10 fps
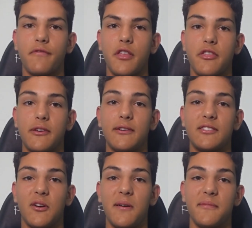for the 3rd
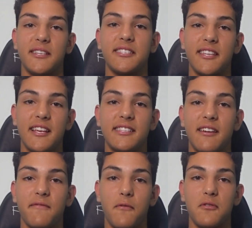time this
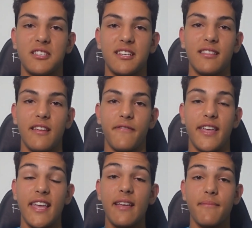season, unfortunately for
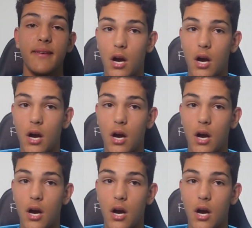him.